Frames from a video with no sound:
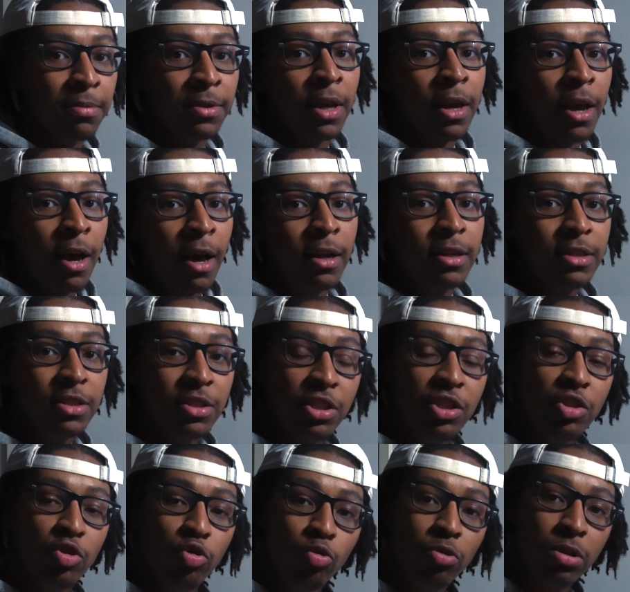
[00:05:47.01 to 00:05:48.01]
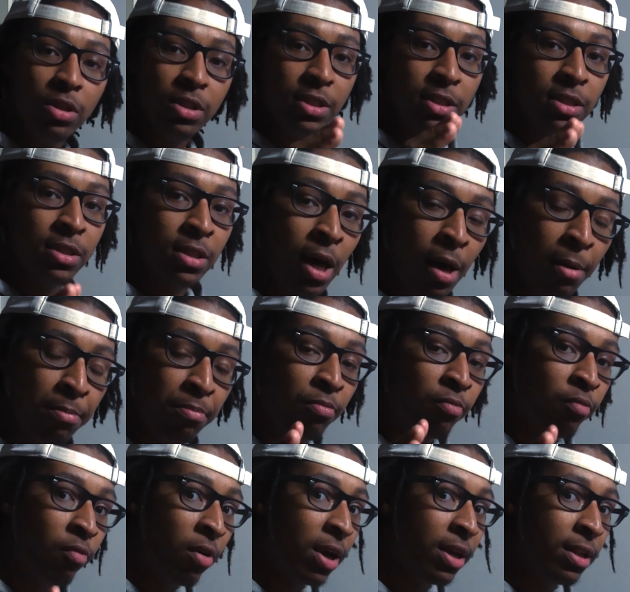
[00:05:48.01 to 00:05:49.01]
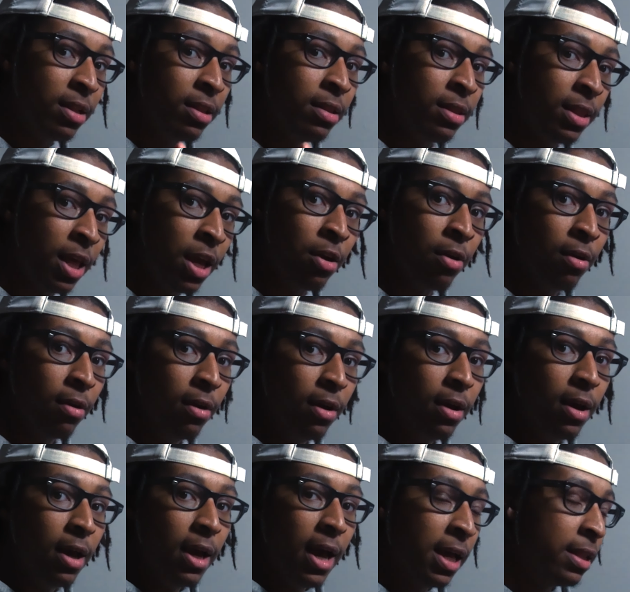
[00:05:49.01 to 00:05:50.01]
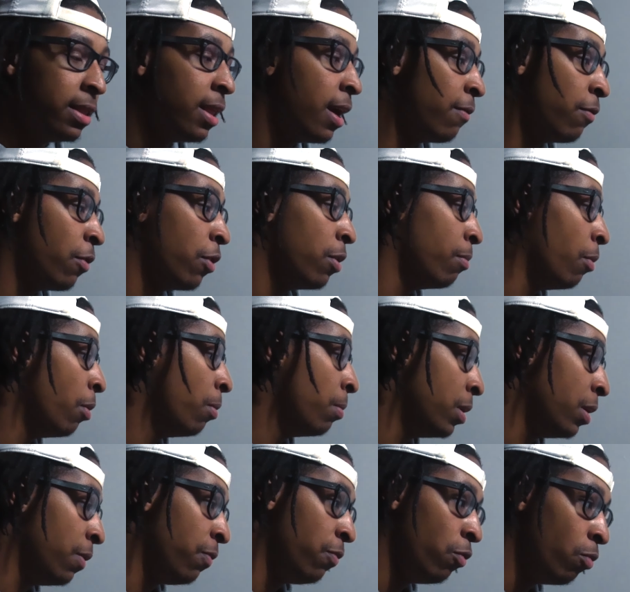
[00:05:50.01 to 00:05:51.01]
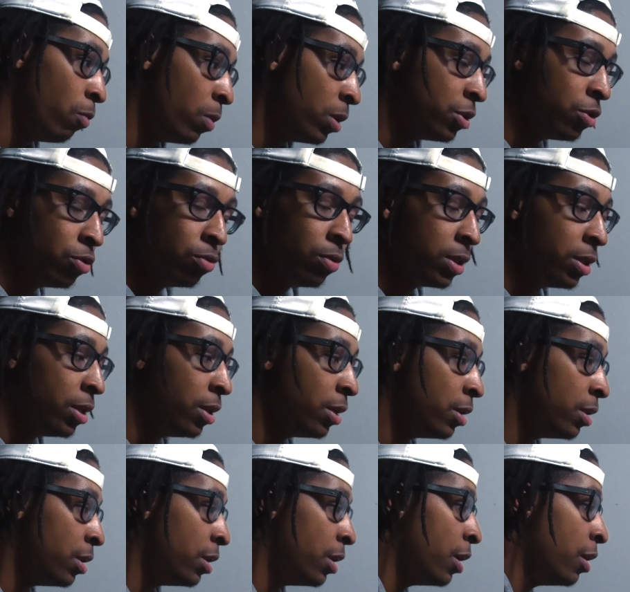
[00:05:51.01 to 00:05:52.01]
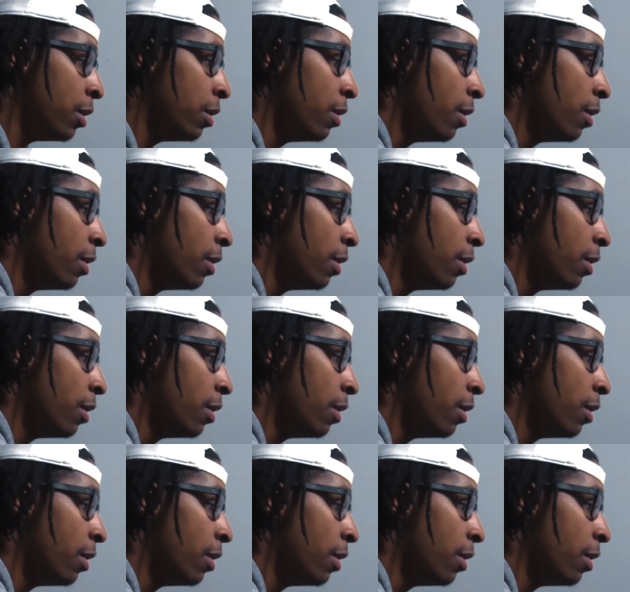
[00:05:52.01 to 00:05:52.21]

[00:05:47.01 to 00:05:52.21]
Like, honestly, you can stop right there at that very moment if you want to at the end of the day.